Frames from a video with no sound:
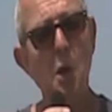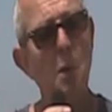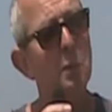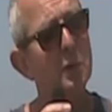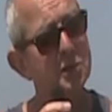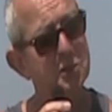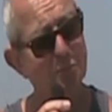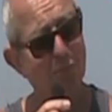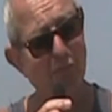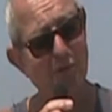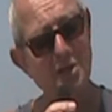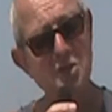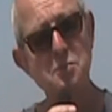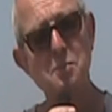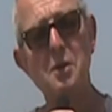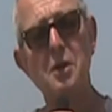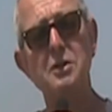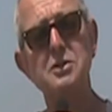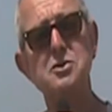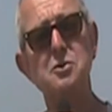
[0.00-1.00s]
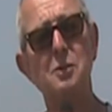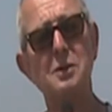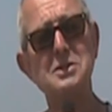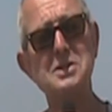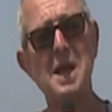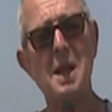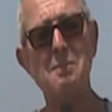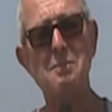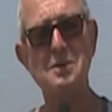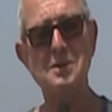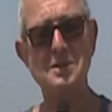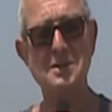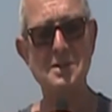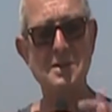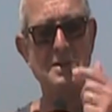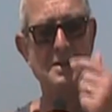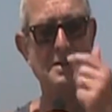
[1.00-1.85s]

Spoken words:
Which brings me on to what's happened